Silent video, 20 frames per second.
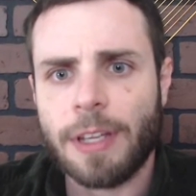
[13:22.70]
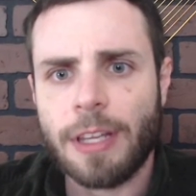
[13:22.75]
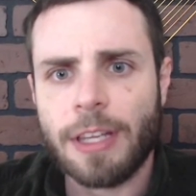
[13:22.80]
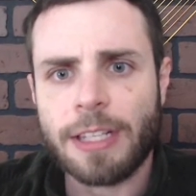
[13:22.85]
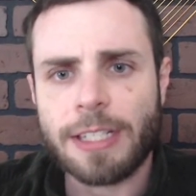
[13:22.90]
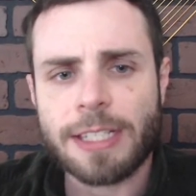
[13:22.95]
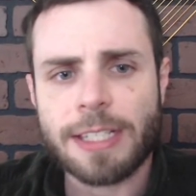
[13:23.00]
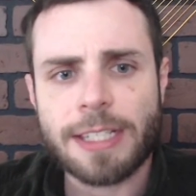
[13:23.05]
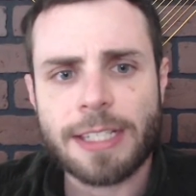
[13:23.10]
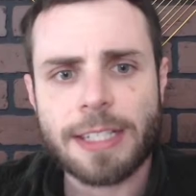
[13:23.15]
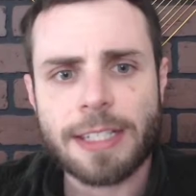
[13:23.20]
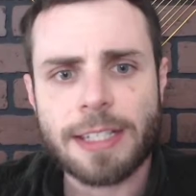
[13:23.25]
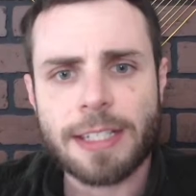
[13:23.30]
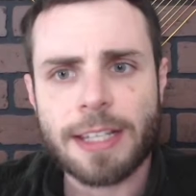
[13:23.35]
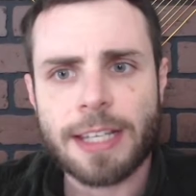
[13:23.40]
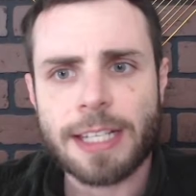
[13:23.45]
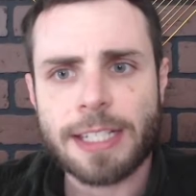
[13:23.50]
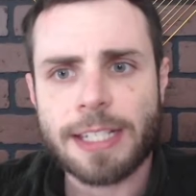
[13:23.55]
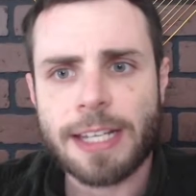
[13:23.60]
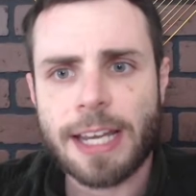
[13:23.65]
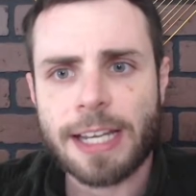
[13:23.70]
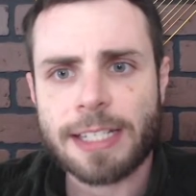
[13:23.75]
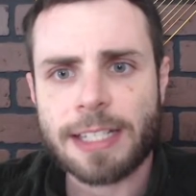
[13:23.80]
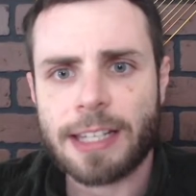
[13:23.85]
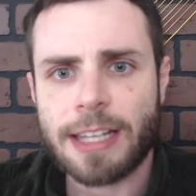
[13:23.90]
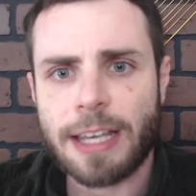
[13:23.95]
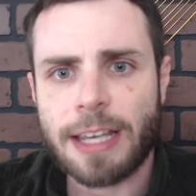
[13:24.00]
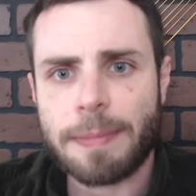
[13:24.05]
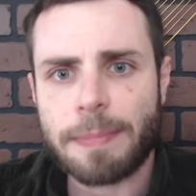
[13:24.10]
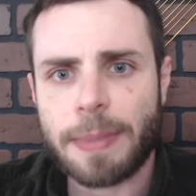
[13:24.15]
This next
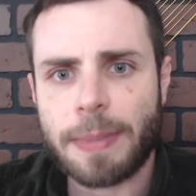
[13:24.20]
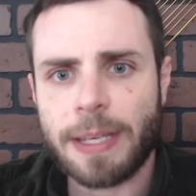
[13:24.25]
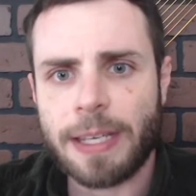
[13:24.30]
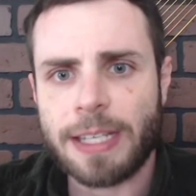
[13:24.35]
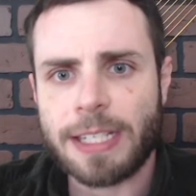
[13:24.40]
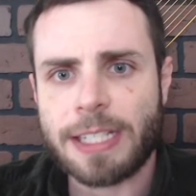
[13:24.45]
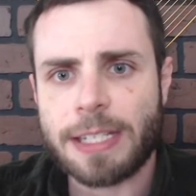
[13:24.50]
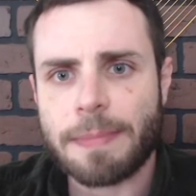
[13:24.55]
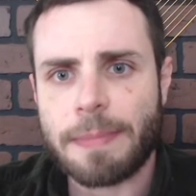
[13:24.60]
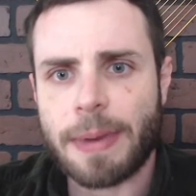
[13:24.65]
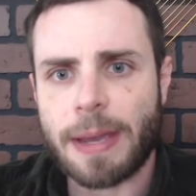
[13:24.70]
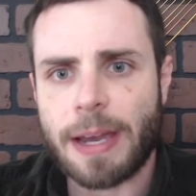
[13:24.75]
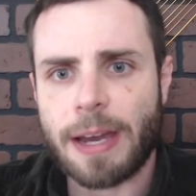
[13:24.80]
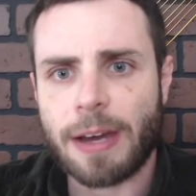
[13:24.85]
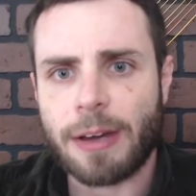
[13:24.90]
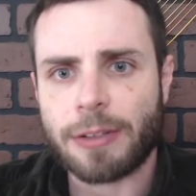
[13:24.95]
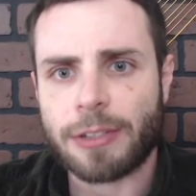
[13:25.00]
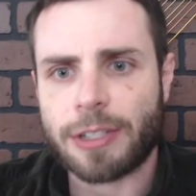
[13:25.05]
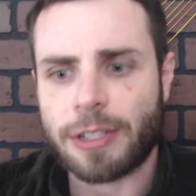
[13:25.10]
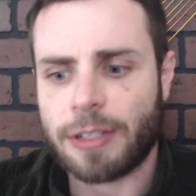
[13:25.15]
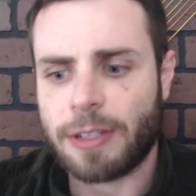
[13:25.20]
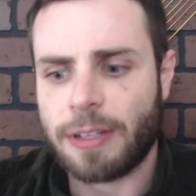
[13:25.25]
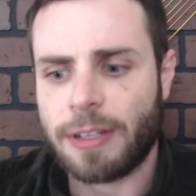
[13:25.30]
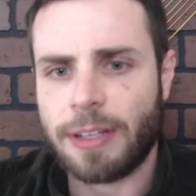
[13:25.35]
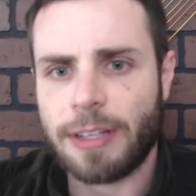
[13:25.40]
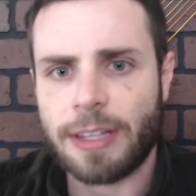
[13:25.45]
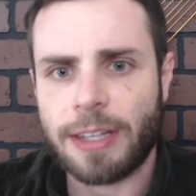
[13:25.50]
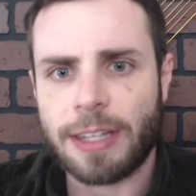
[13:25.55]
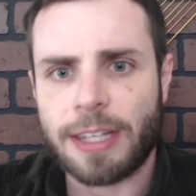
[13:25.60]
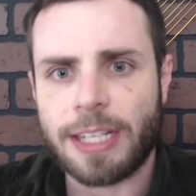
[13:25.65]
clip is about
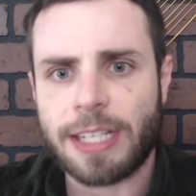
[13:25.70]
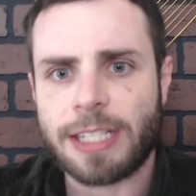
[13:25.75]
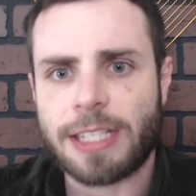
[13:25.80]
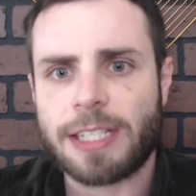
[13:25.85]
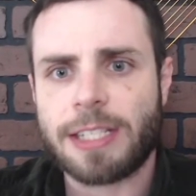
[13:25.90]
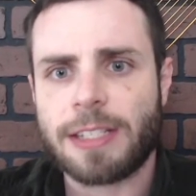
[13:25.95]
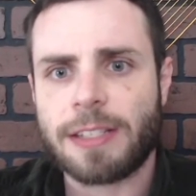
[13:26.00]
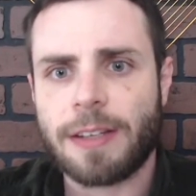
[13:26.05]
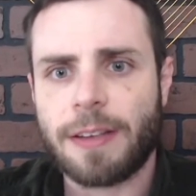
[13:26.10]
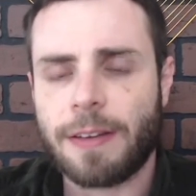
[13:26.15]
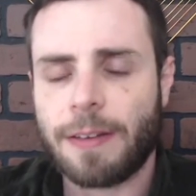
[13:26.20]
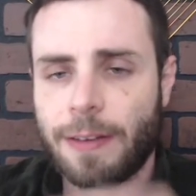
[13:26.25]
this